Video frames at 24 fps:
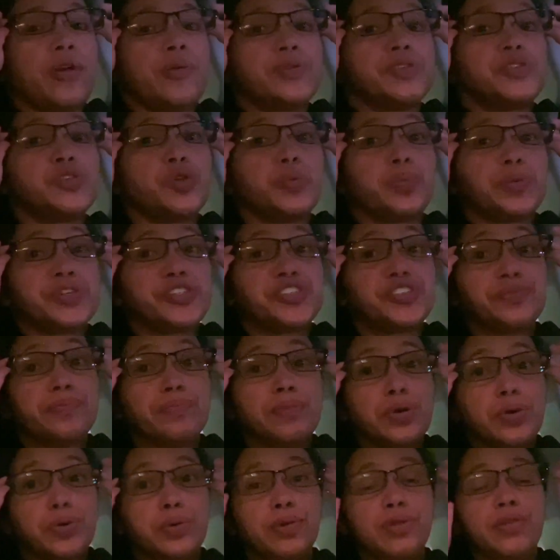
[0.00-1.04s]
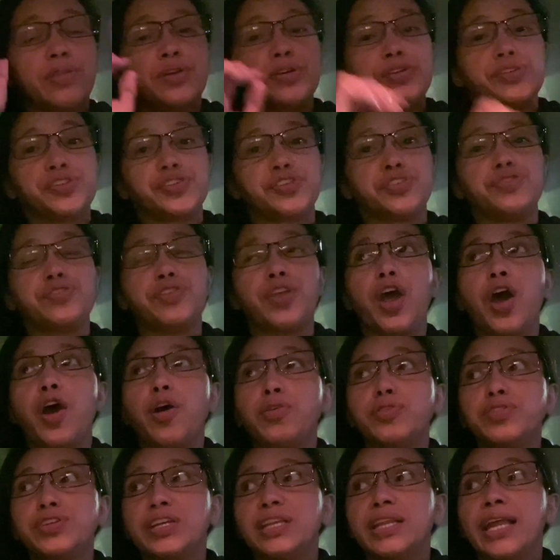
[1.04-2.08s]
was super smooth. There's
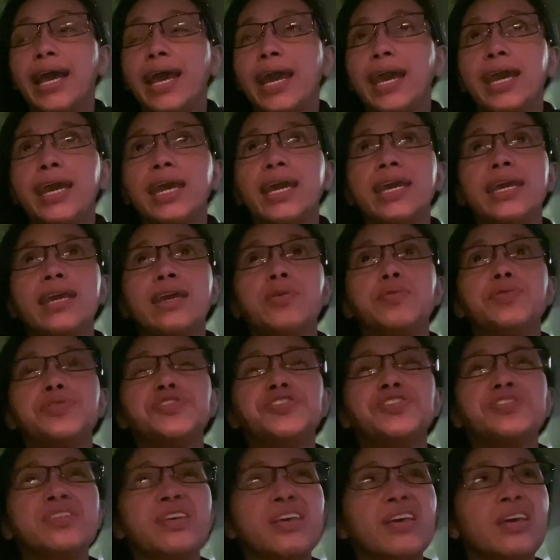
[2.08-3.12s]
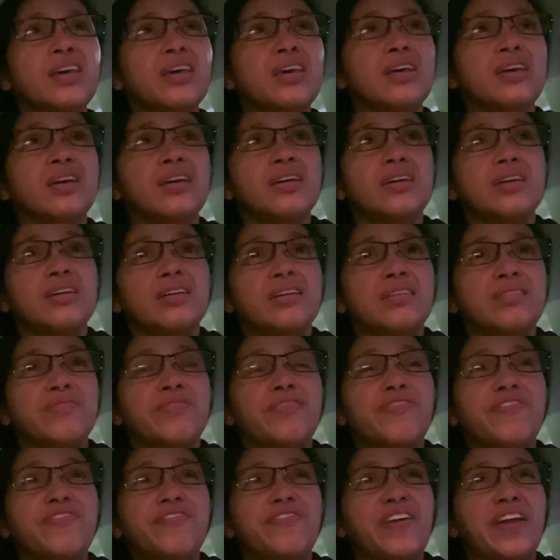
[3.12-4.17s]
no delay. It was
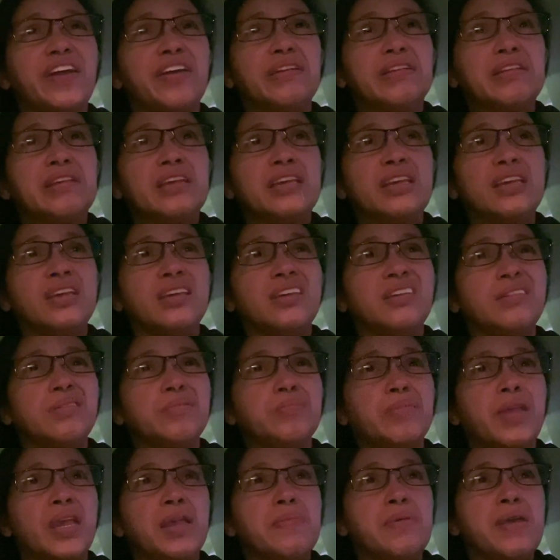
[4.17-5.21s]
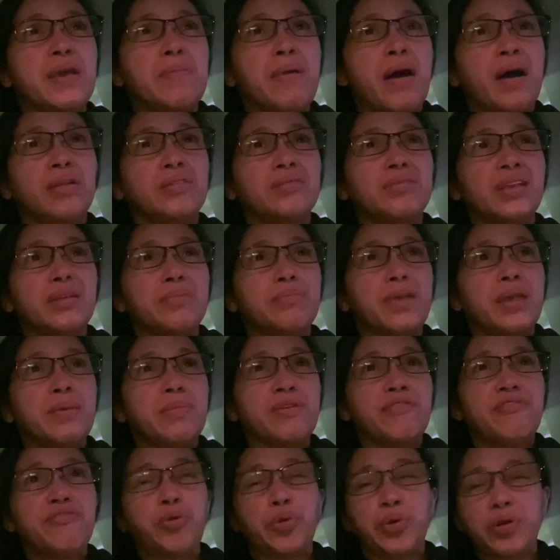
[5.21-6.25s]
fairly, maybe about like
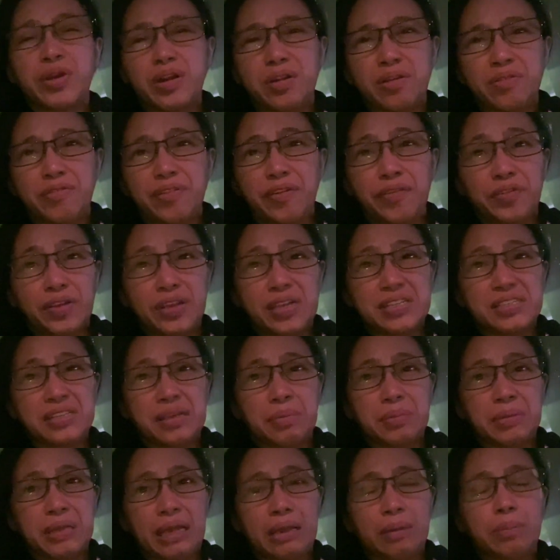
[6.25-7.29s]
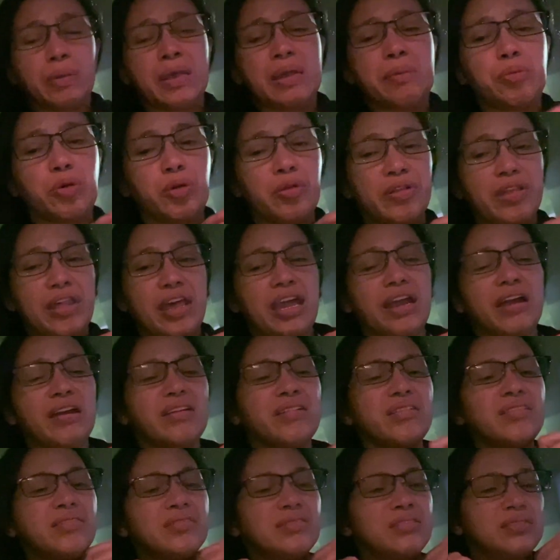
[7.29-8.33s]
maybe forty to fifty something people
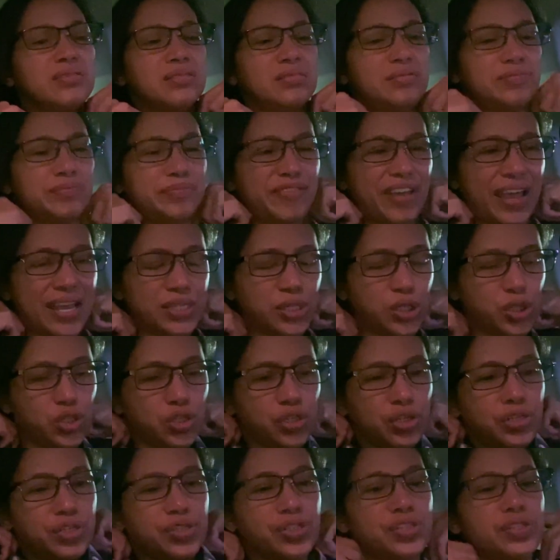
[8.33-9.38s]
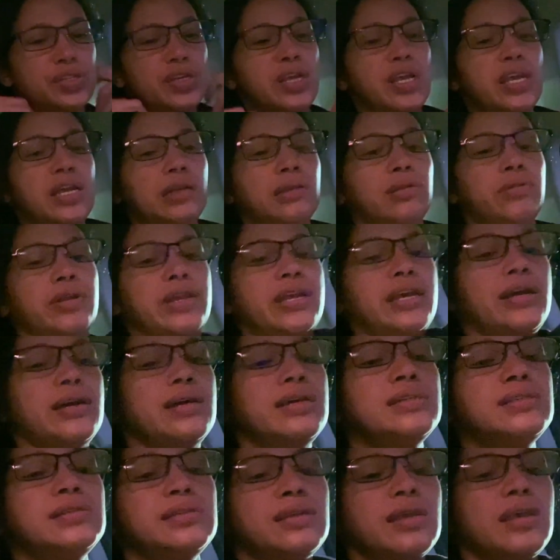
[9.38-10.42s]
there, passengers, including
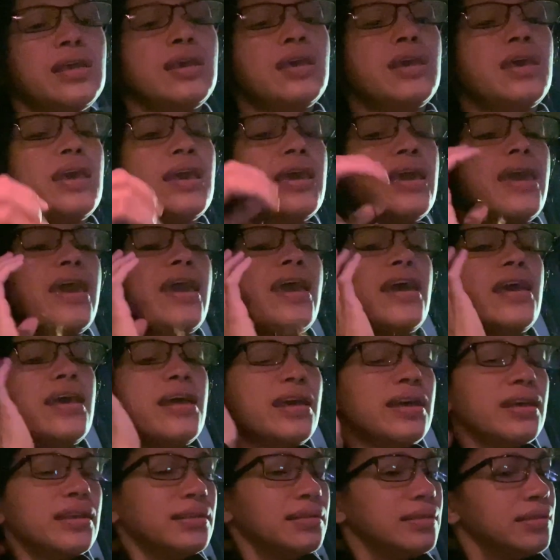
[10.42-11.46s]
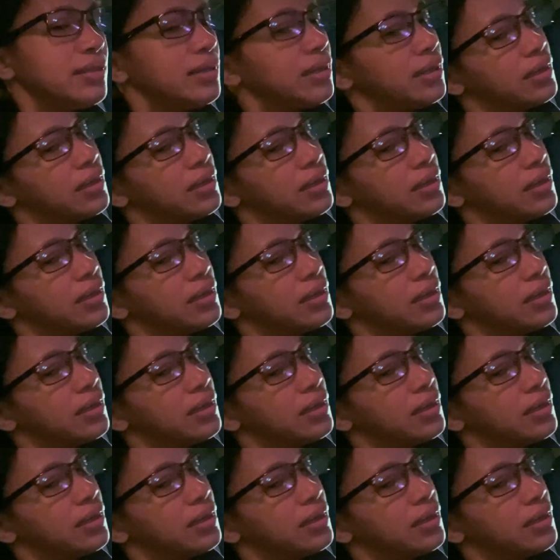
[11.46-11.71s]
us. And